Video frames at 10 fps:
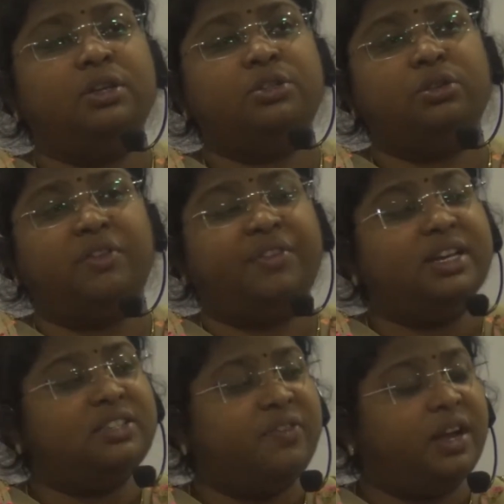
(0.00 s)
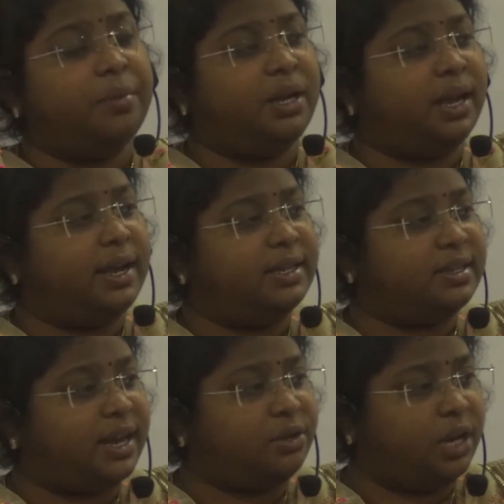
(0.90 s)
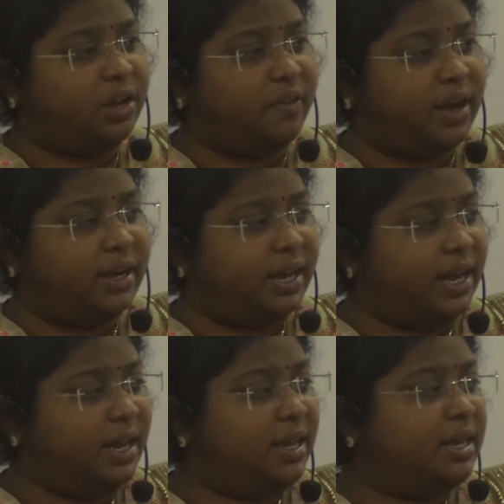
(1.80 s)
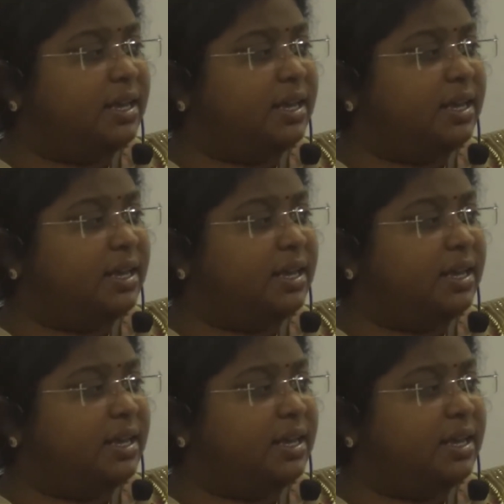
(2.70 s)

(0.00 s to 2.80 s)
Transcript: So the first fundamental right is right to equality,